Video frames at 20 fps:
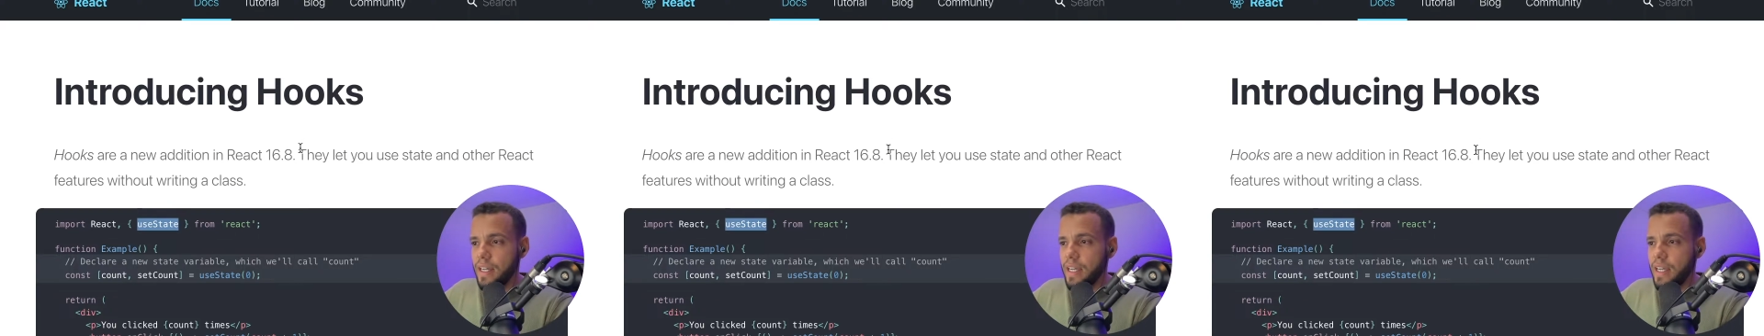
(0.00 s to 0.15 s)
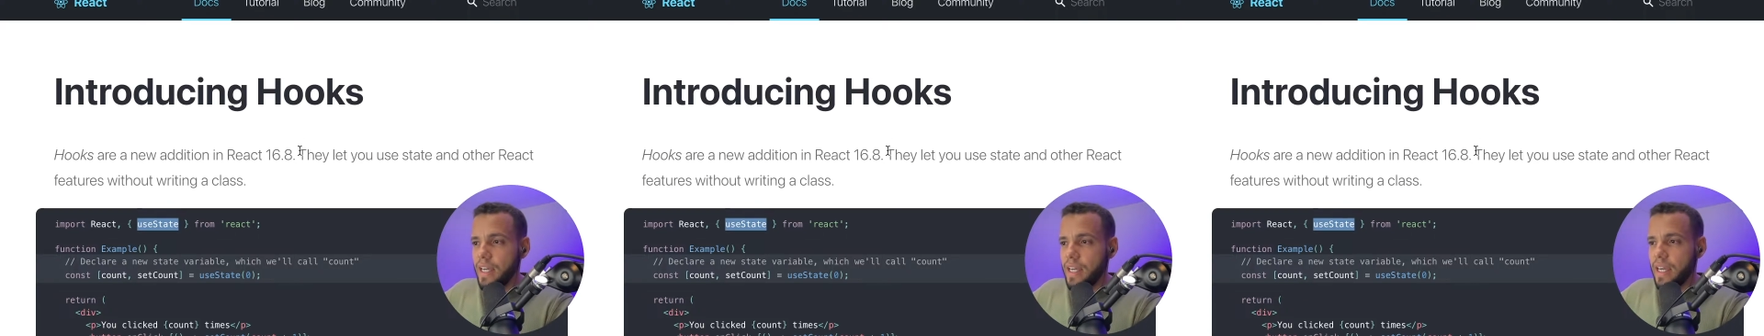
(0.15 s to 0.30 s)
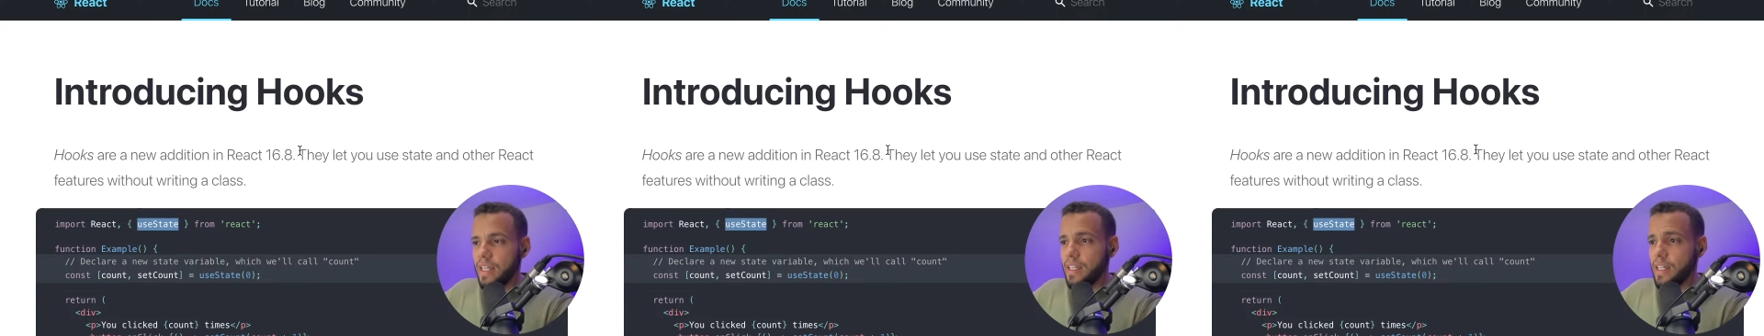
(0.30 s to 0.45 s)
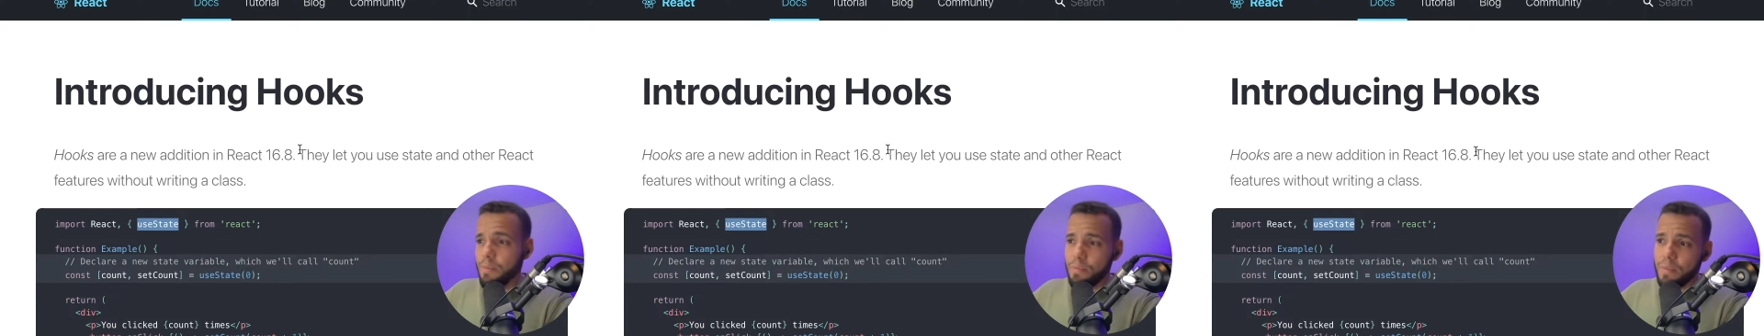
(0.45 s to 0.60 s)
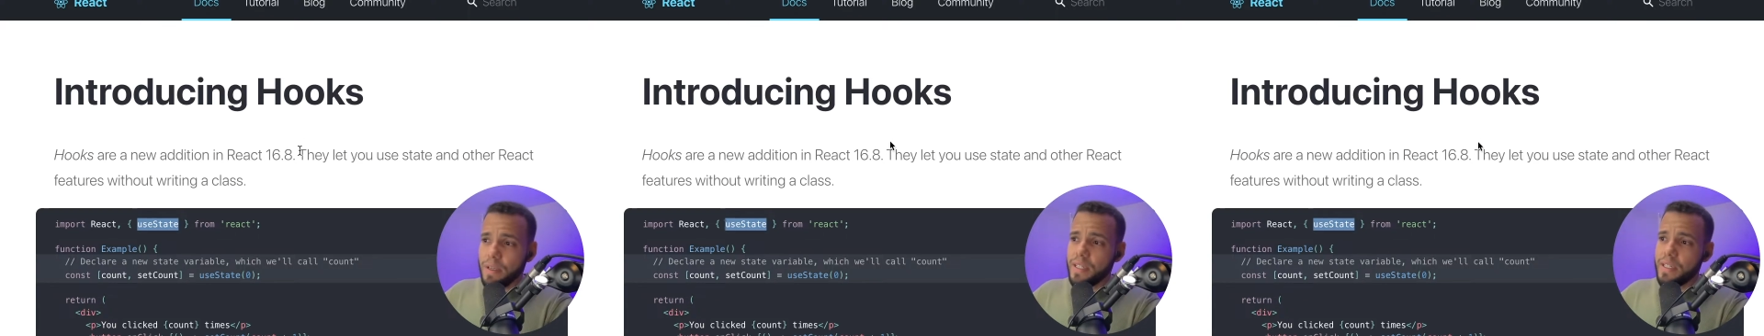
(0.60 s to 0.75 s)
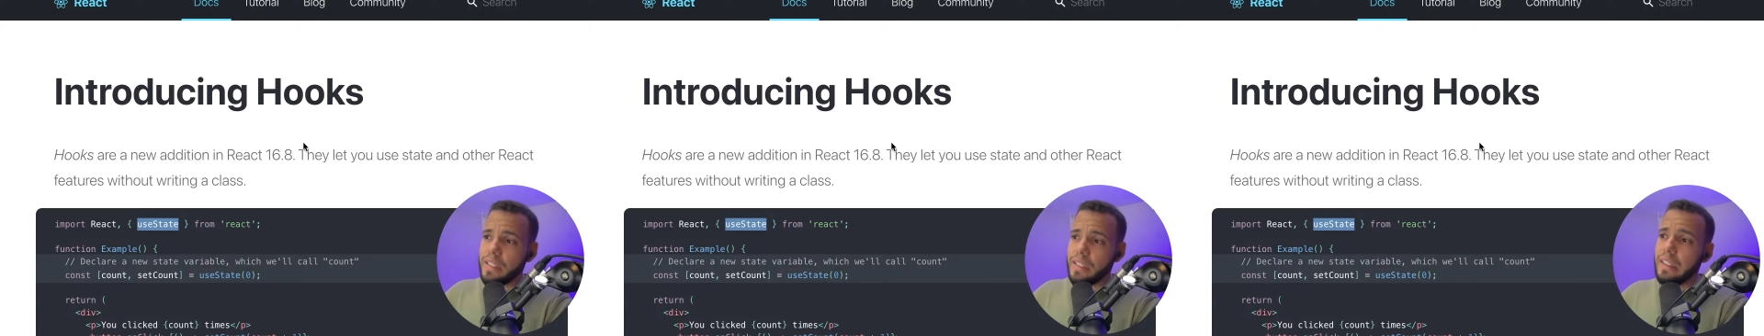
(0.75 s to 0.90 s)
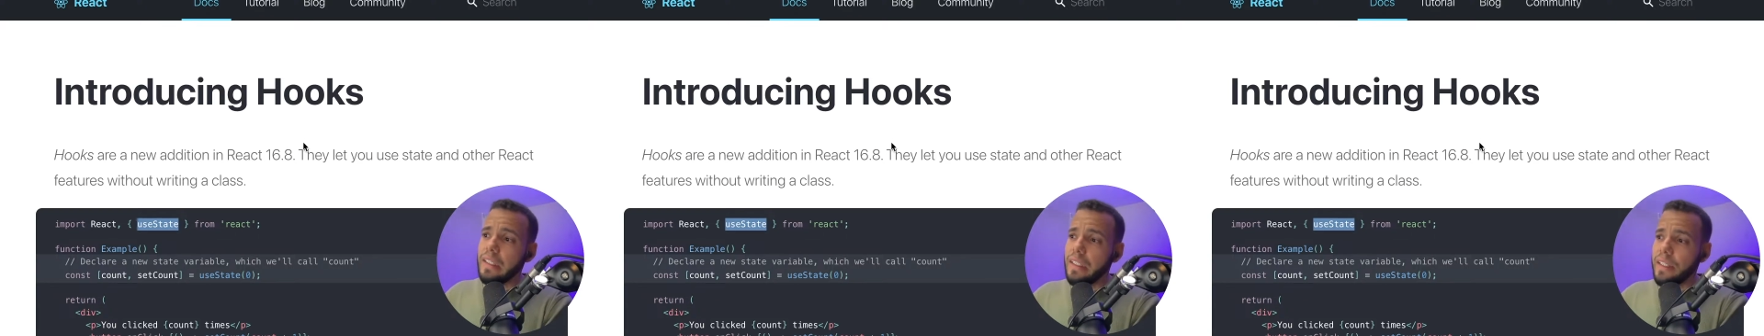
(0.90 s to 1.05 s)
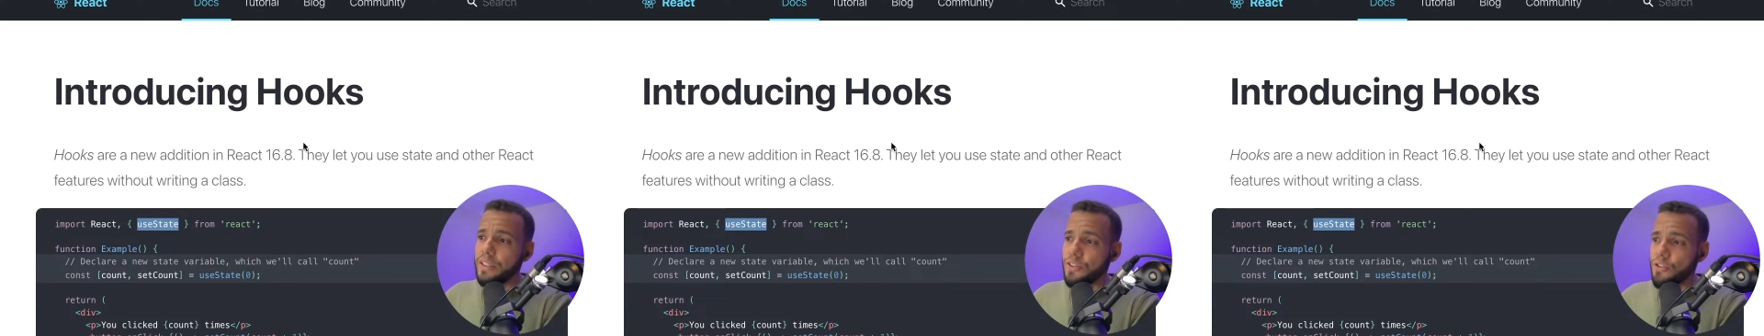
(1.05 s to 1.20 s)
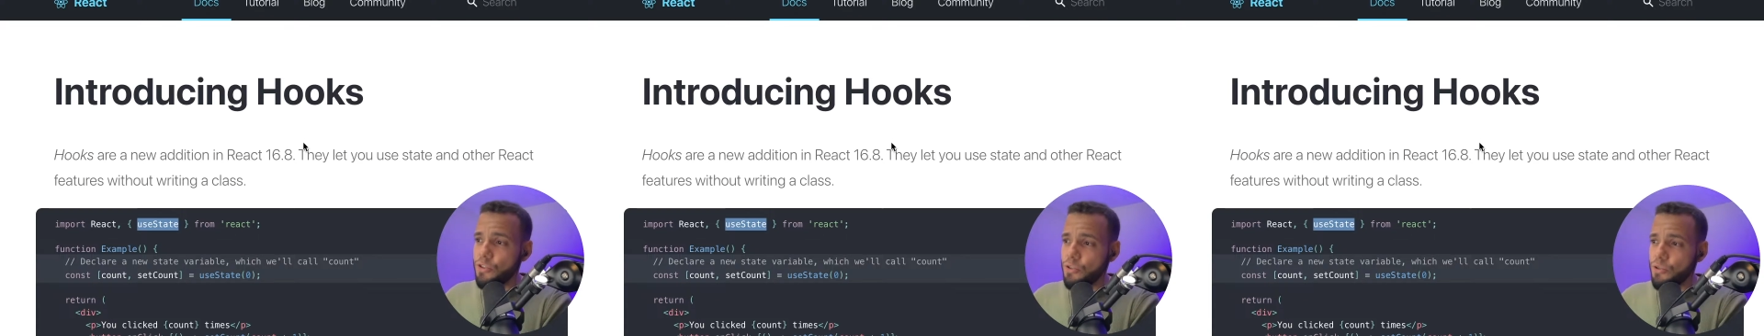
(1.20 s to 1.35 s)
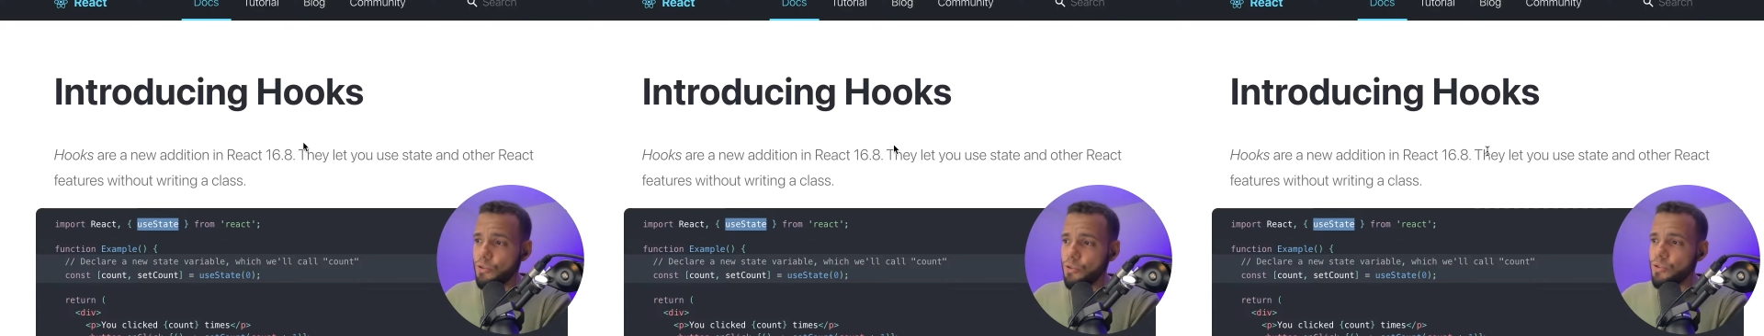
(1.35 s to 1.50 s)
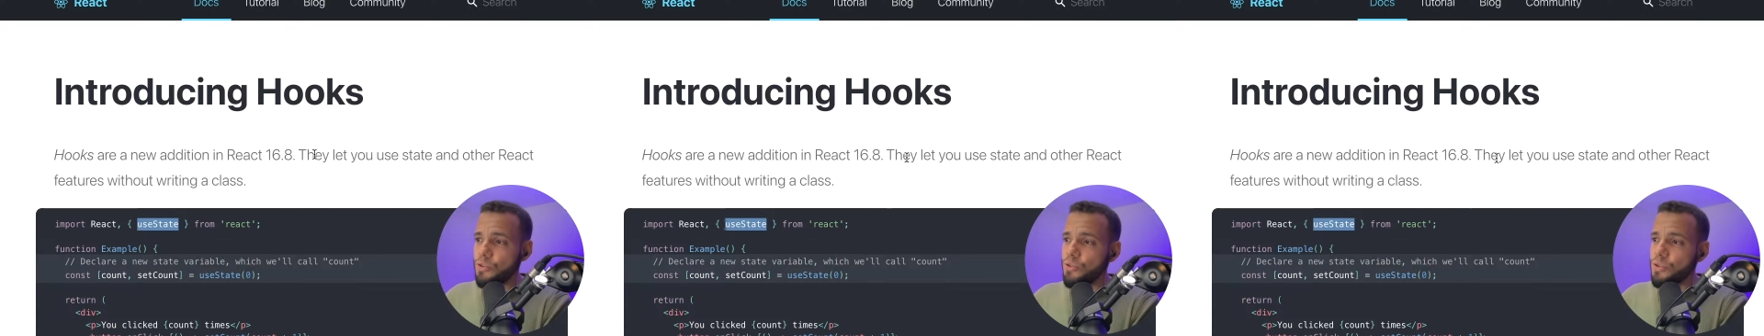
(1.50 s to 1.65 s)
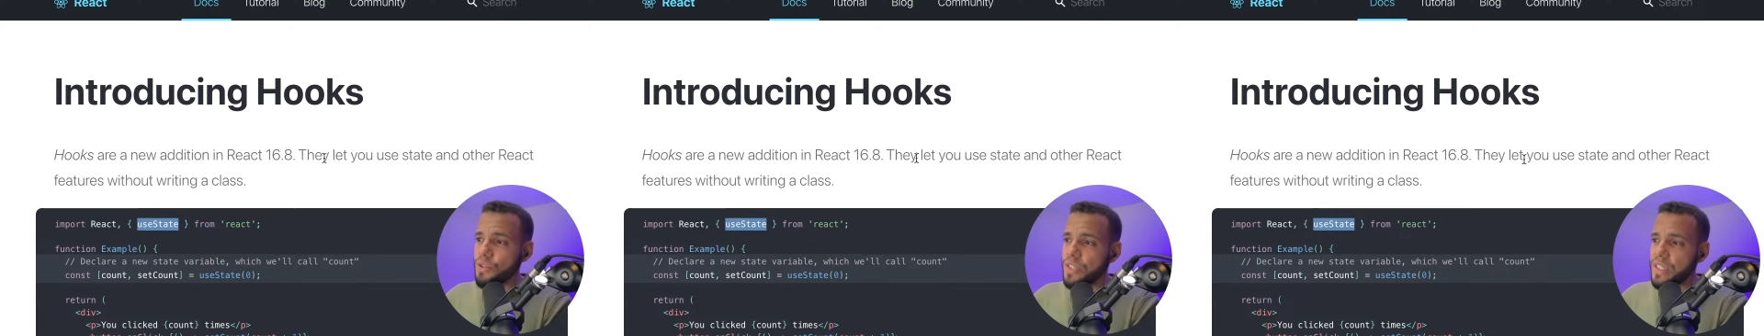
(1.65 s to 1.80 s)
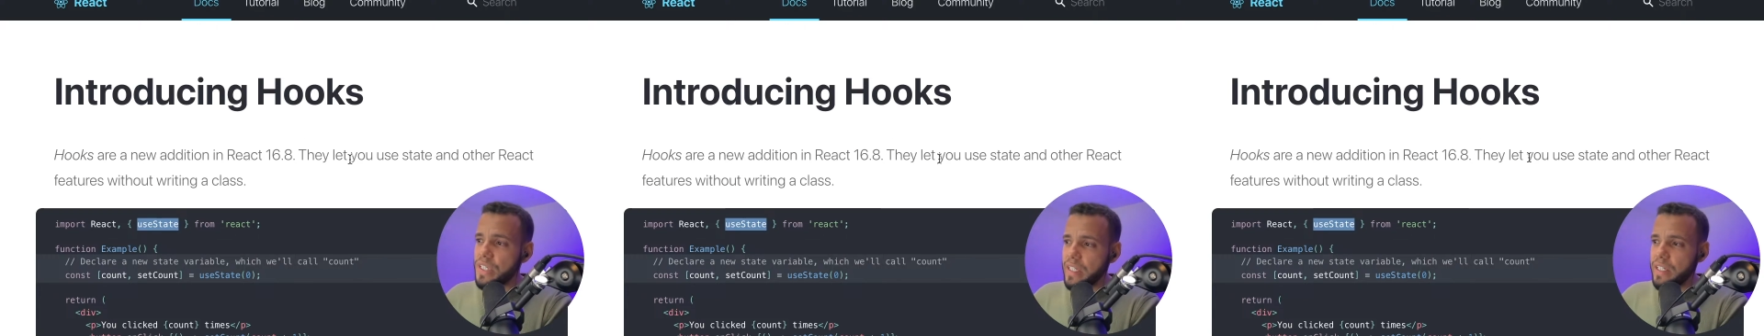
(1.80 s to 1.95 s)
and they basically let you
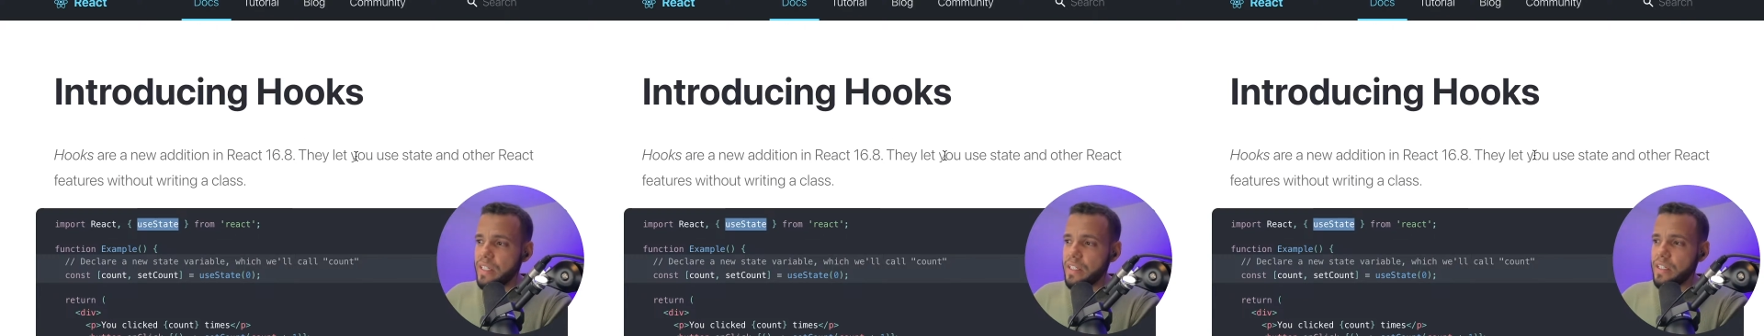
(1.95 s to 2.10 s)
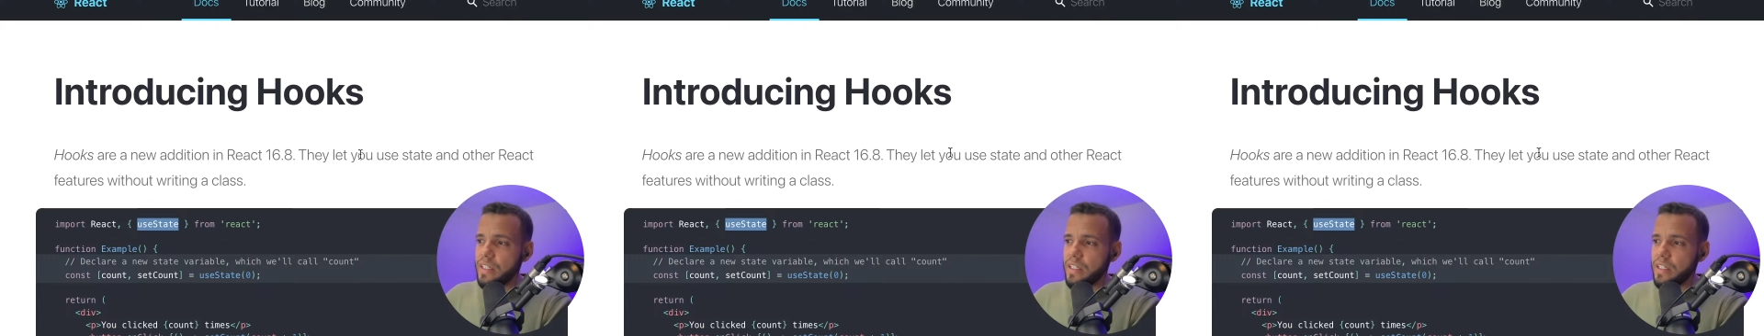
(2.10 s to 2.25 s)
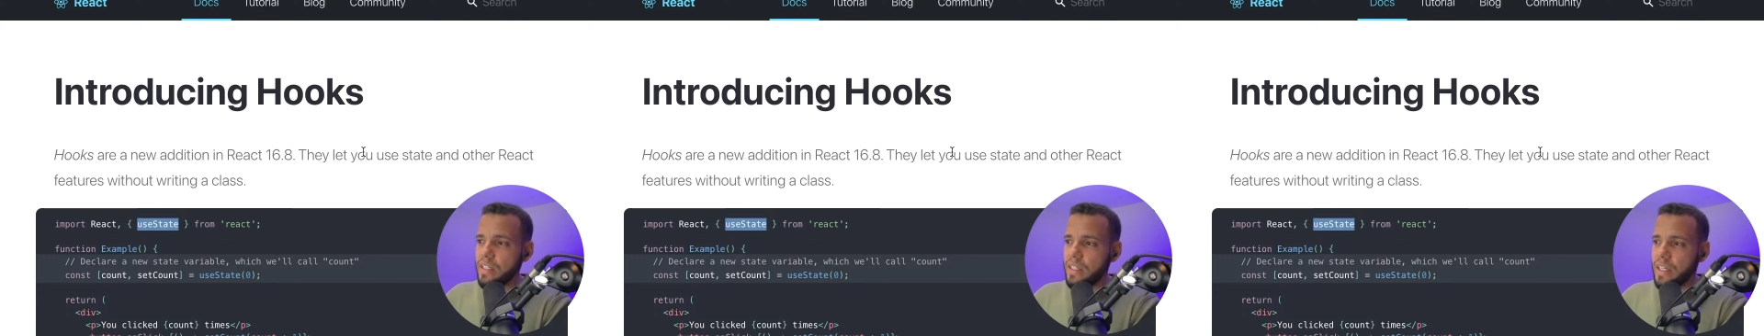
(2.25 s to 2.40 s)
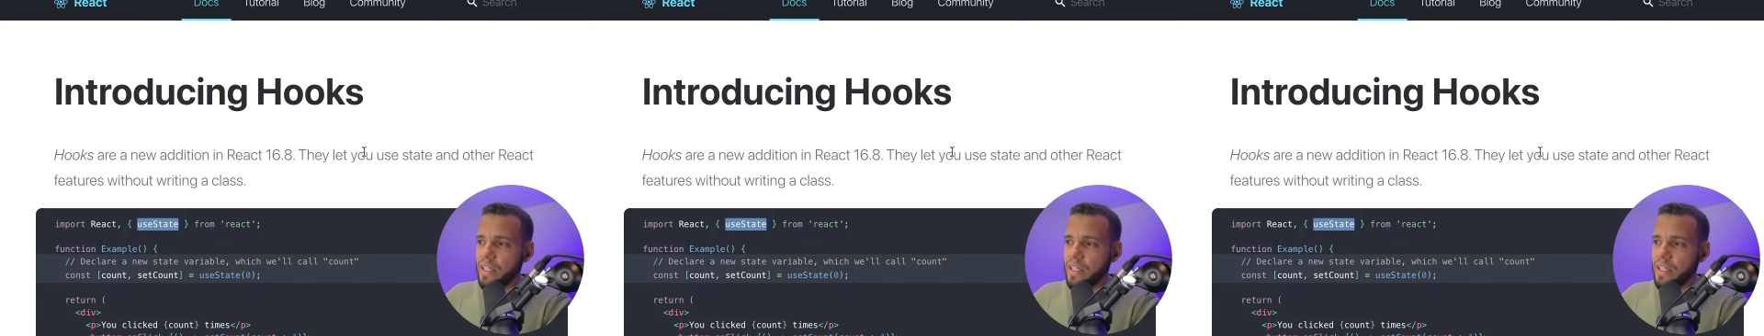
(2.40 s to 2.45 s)
use state